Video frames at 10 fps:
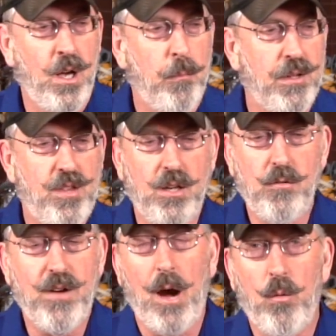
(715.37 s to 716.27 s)
But then
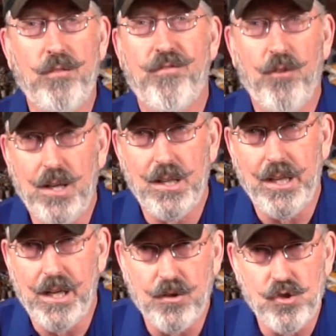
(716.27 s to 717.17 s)
you've got what Free
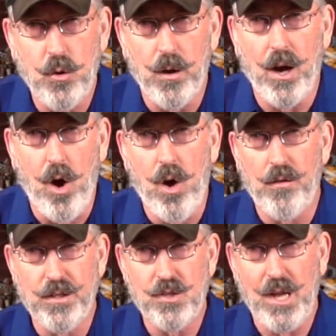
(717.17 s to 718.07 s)
League is doing.
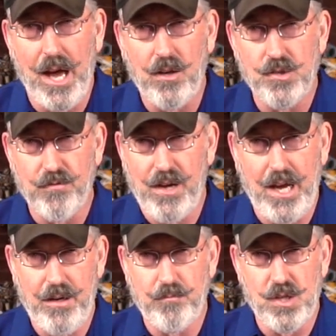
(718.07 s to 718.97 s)
All the styles of
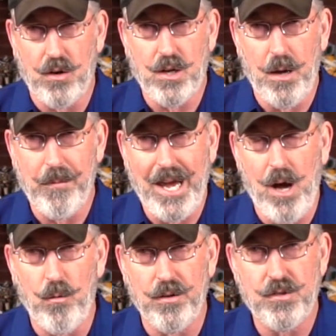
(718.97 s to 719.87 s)
games that are coming out with,